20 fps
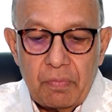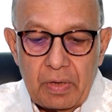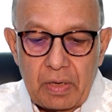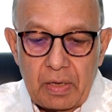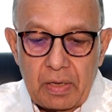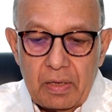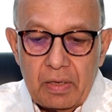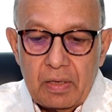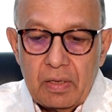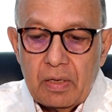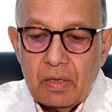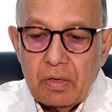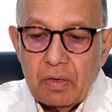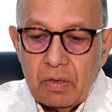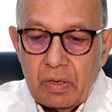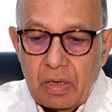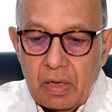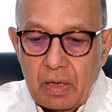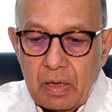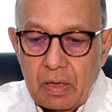way,
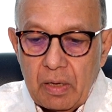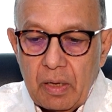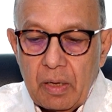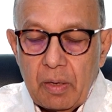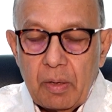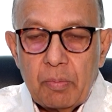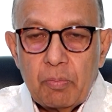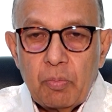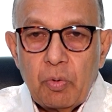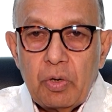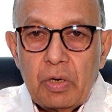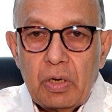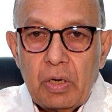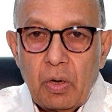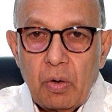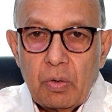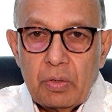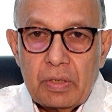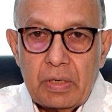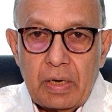
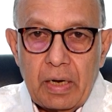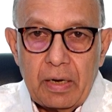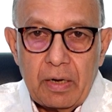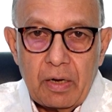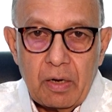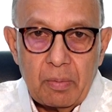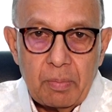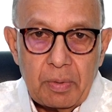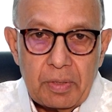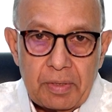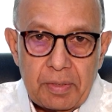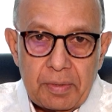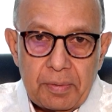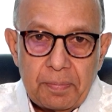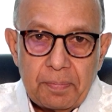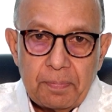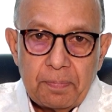protein losing enteropathy.